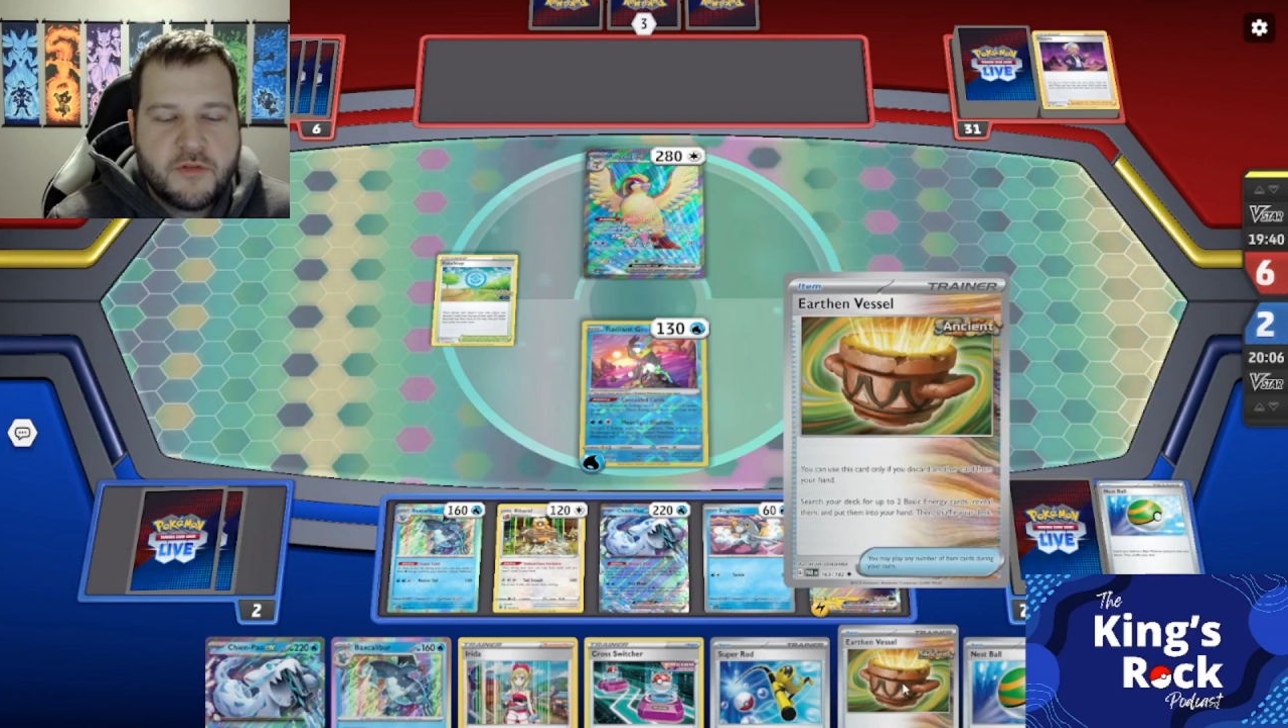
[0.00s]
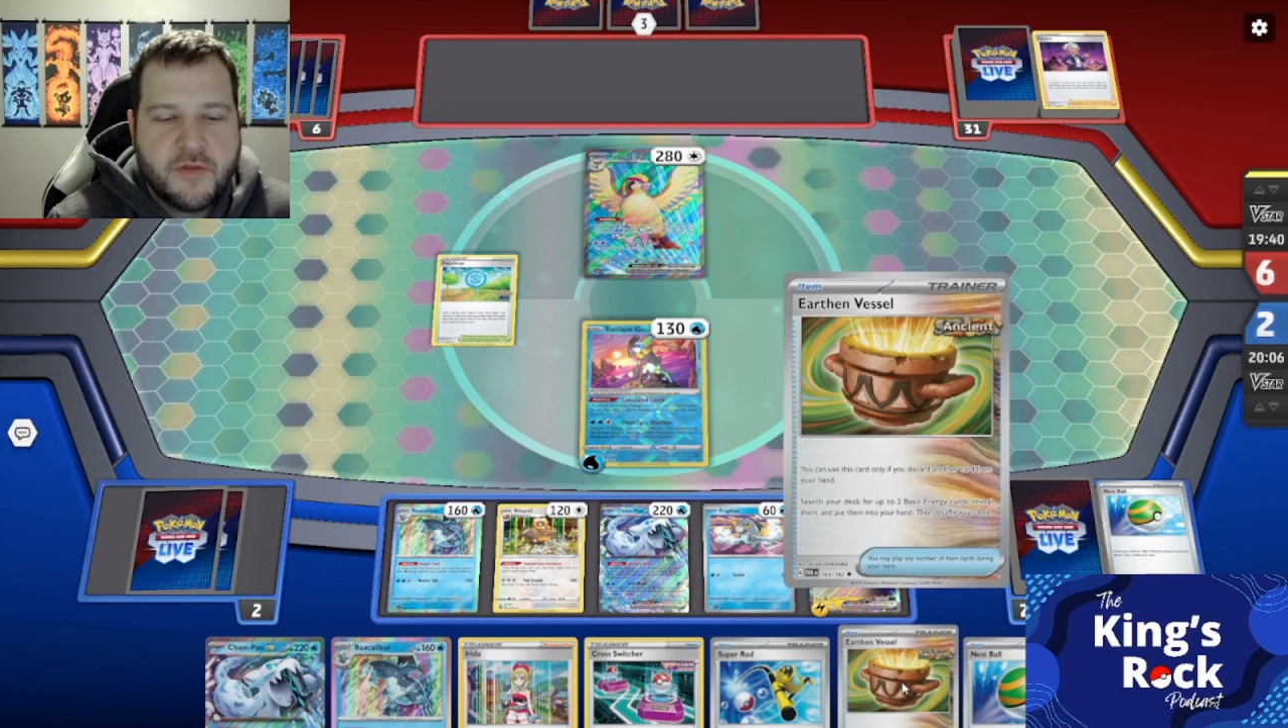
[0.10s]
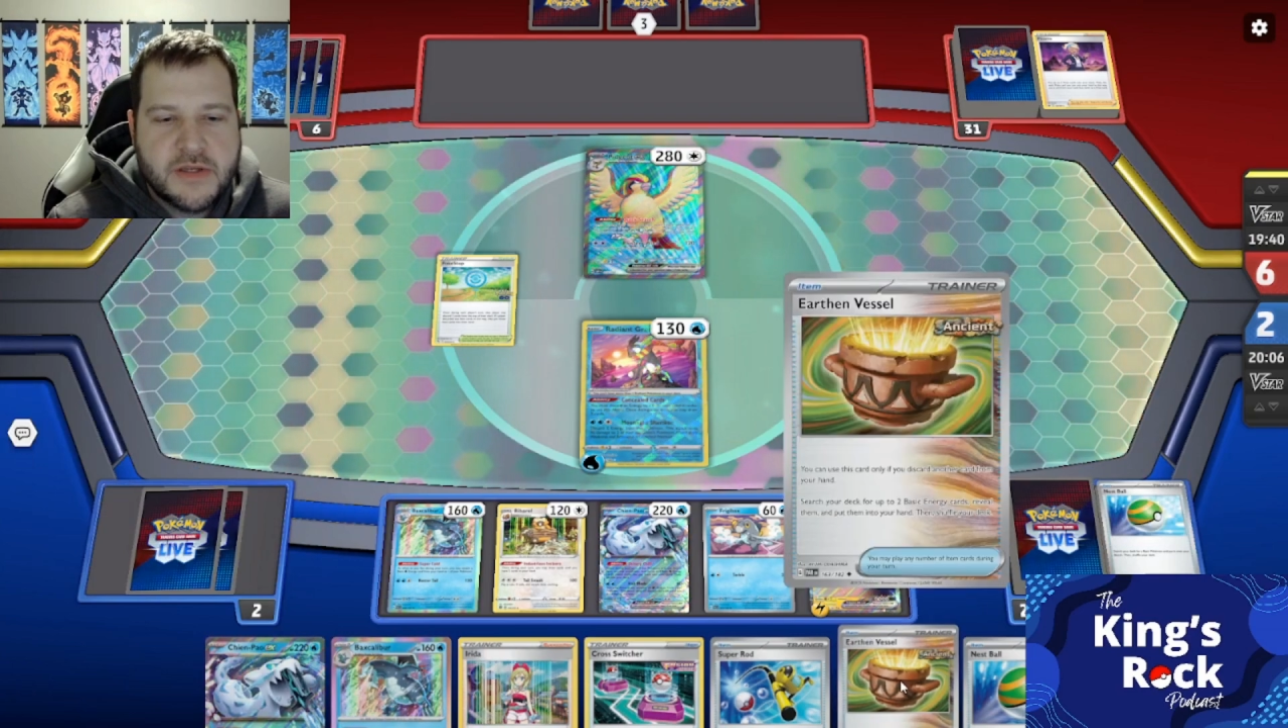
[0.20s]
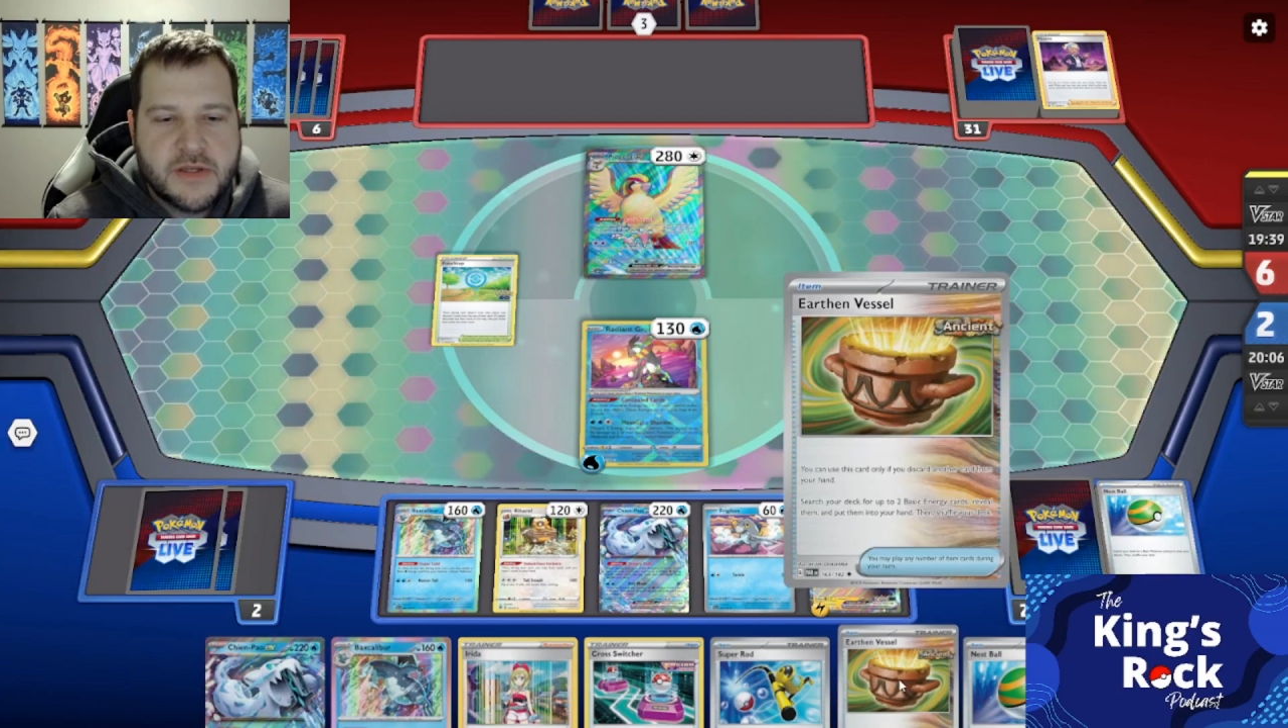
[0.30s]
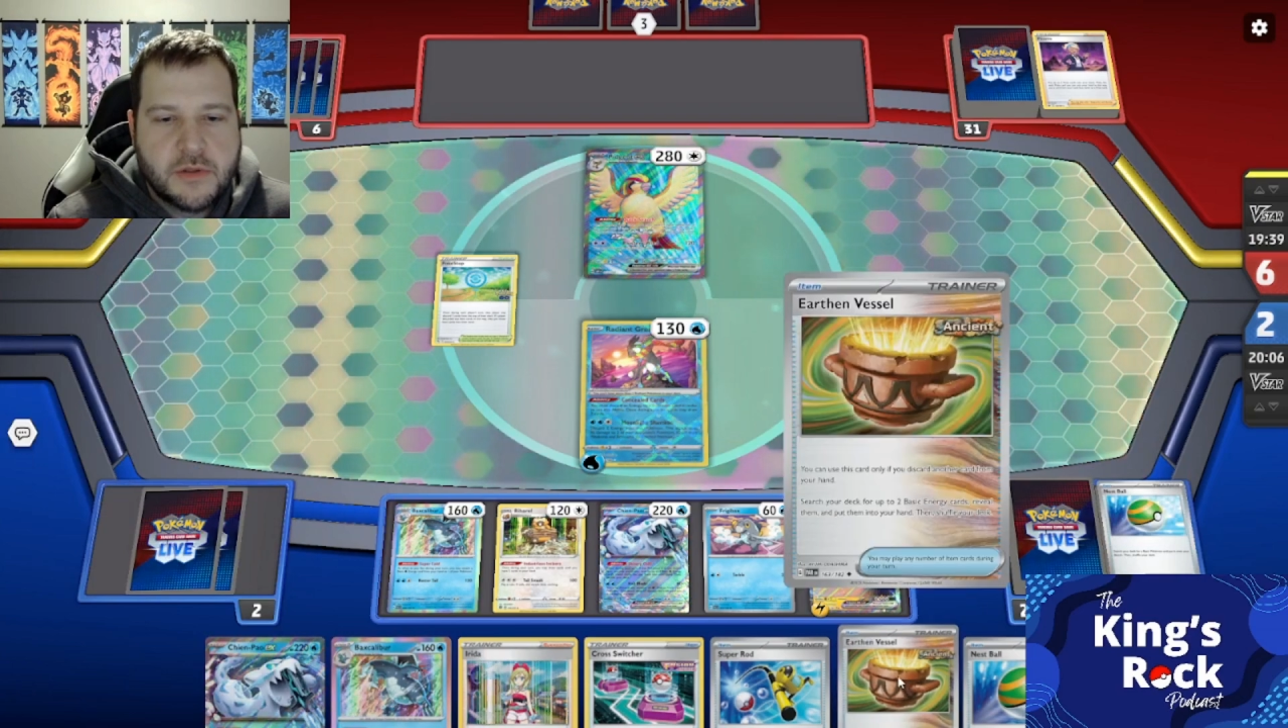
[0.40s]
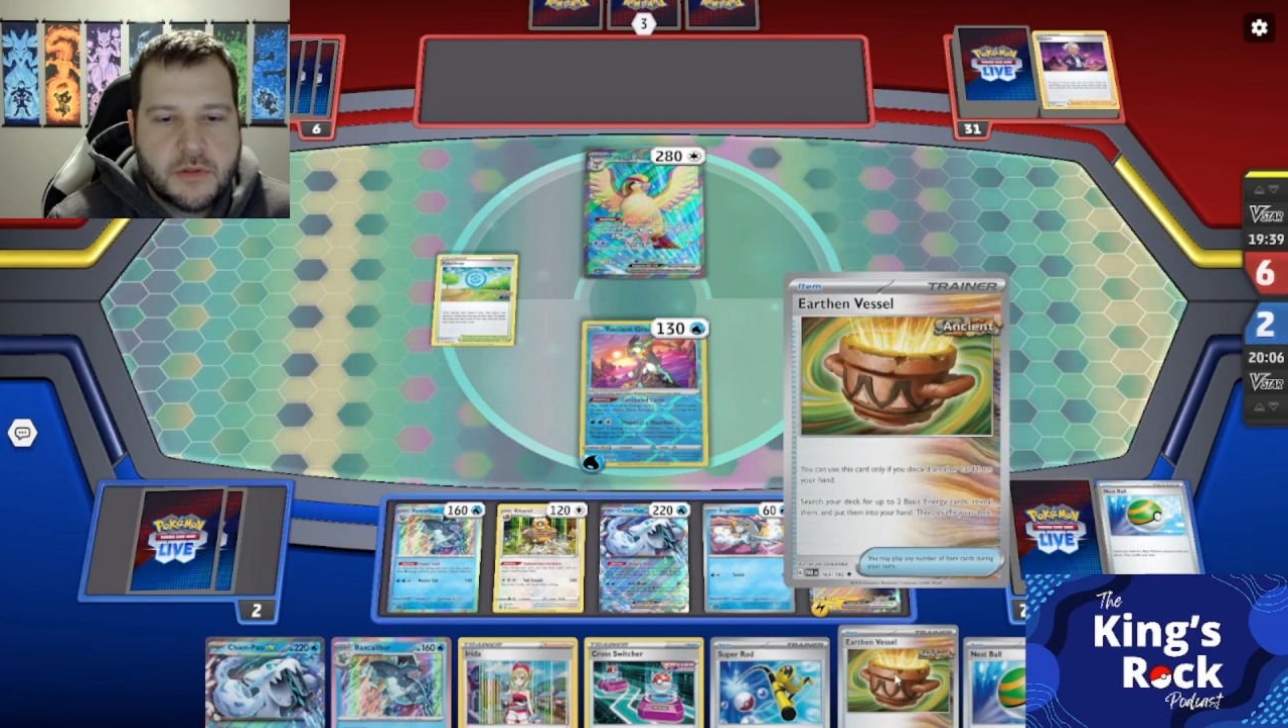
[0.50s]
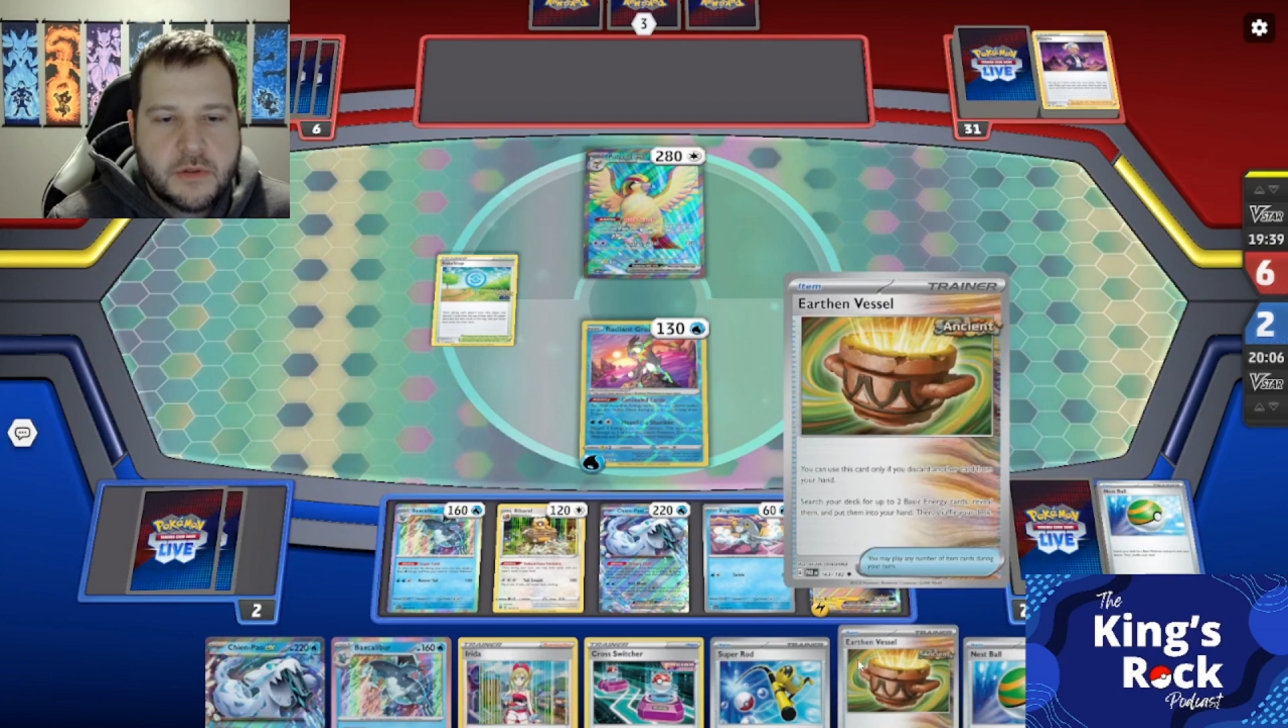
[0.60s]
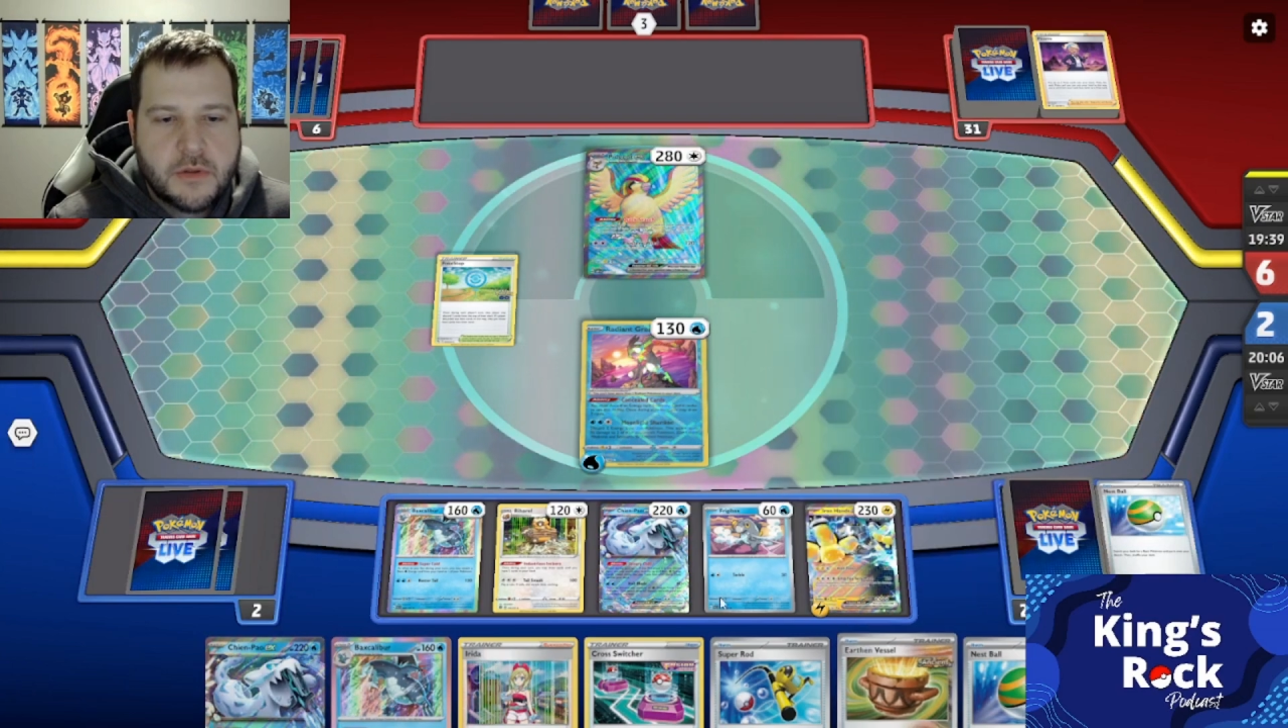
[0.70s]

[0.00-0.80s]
Vessel.